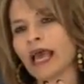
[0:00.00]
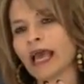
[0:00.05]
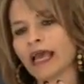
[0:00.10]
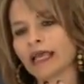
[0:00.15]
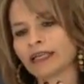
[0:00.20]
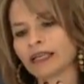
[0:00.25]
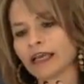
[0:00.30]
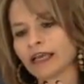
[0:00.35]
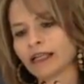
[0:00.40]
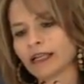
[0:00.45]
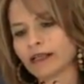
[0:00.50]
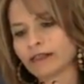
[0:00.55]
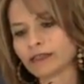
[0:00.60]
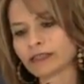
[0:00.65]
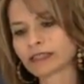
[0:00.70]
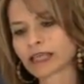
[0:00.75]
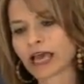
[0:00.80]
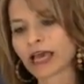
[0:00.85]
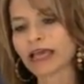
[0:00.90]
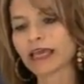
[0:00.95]
and, and, and
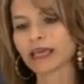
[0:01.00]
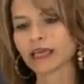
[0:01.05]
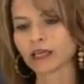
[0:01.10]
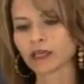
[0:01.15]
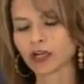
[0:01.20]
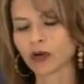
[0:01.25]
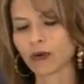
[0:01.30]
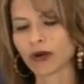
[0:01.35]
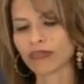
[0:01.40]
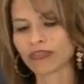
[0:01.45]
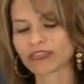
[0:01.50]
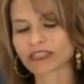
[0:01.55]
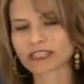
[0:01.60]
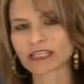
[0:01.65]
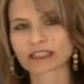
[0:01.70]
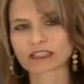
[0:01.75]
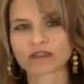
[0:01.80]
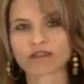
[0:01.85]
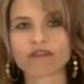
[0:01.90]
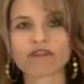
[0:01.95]
saying, you know what, this
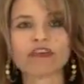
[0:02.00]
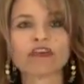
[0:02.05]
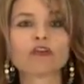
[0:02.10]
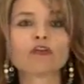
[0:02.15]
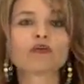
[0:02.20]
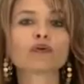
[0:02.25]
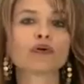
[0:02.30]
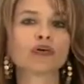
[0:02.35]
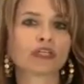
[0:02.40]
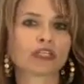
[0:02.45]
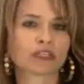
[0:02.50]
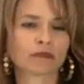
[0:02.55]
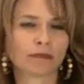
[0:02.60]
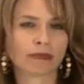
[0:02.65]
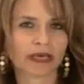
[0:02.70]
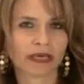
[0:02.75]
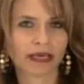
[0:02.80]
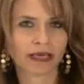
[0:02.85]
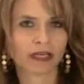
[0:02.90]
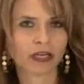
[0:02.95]
doesn't feel good to
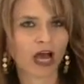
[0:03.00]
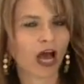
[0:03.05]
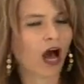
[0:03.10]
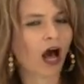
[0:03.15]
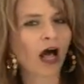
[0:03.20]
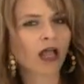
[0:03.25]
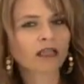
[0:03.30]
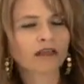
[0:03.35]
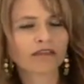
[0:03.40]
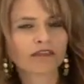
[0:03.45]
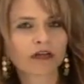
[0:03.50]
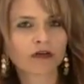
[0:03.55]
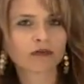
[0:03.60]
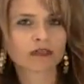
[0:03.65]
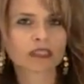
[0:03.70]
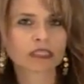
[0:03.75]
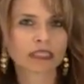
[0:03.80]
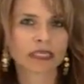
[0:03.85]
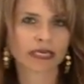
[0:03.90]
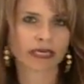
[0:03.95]
me and all of
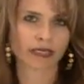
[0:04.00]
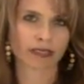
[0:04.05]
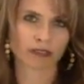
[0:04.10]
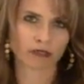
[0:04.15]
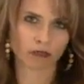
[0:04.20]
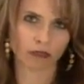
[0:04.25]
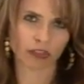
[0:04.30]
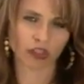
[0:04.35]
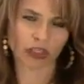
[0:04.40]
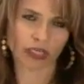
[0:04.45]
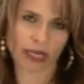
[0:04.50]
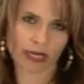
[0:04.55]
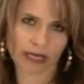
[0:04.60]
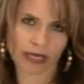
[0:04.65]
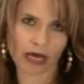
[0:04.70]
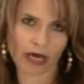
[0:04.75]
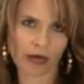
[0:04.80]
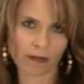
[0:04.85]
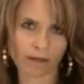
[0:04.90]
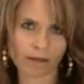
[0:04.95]
those things which can
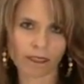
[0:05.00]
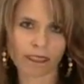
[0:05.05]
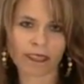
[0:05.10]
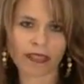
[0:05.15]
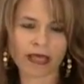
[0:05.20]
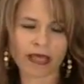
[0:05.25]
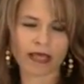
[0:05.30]
come.